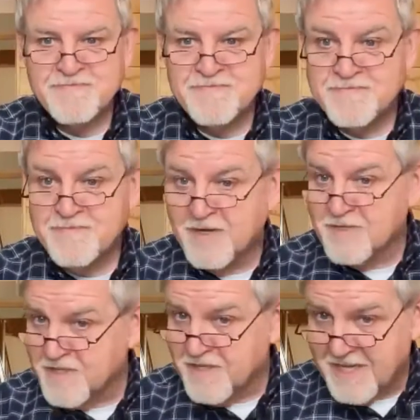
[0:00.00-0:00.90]
because
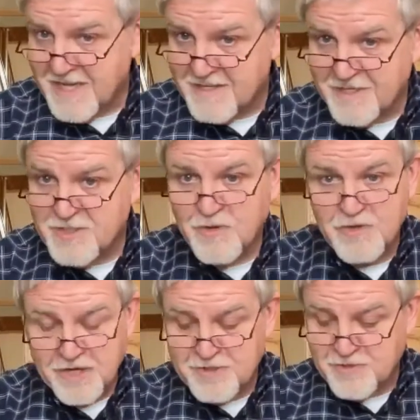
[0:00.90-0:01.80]
it can get us into a
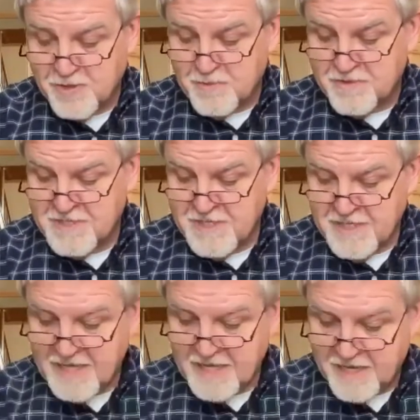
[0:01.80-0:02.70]
lot of trouble
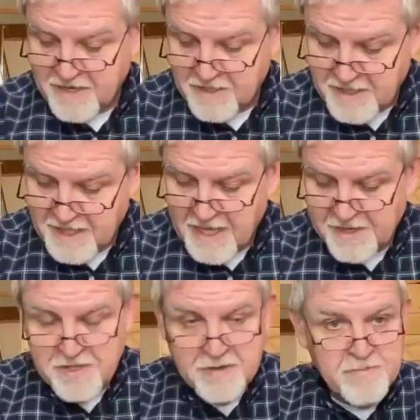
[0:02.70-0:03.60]
and it can
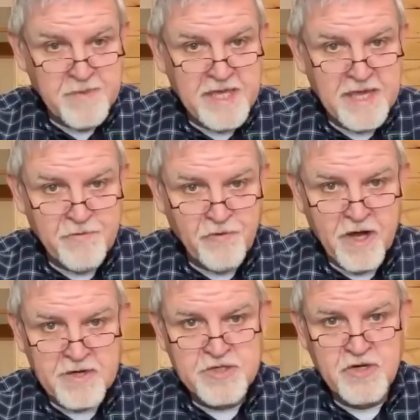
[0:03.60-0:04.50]
end up making
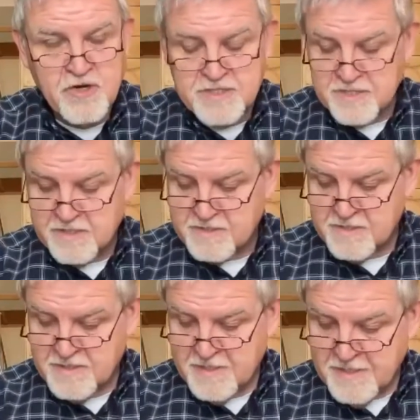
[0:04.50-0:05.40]
wrong choices.
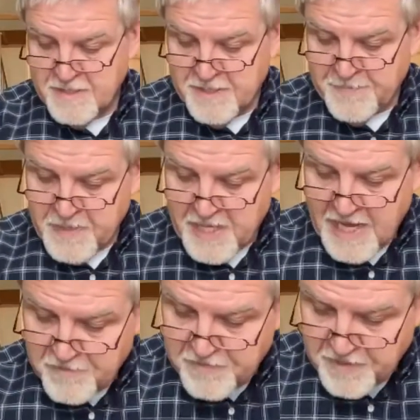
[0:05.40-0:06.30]

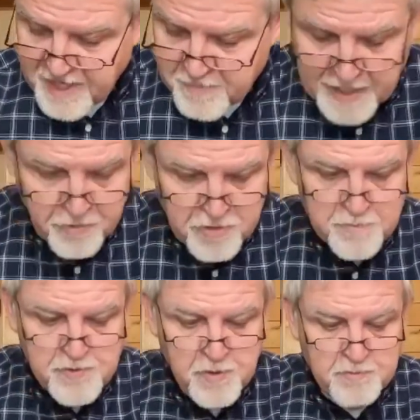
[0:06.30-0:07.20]
Everything about
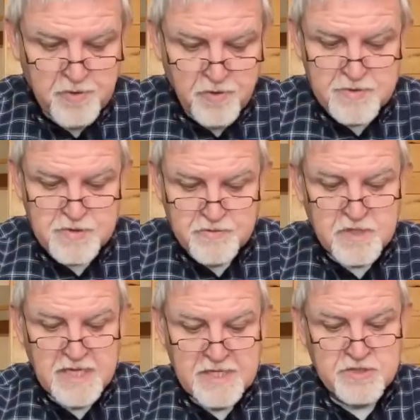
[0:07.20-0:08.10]
the proposed
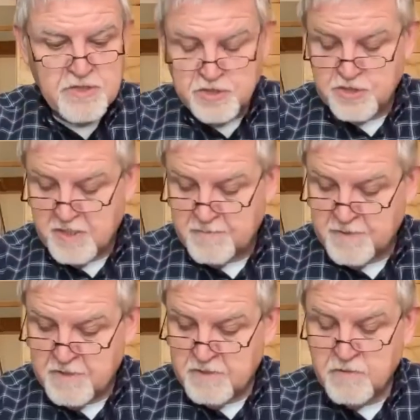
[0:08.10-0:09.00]
relationship
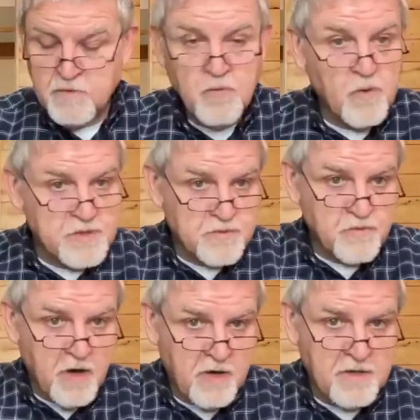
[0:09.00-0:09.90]
was
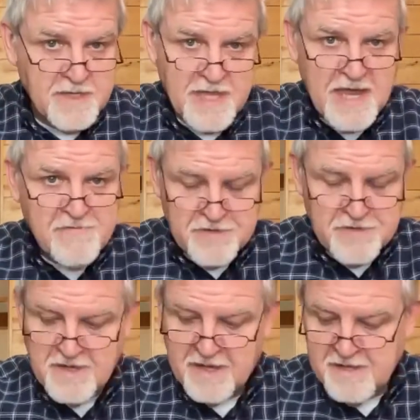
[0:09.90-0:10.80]
wrong,
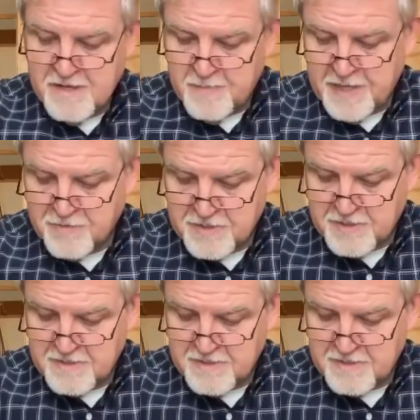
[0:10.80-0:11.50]
everything about it.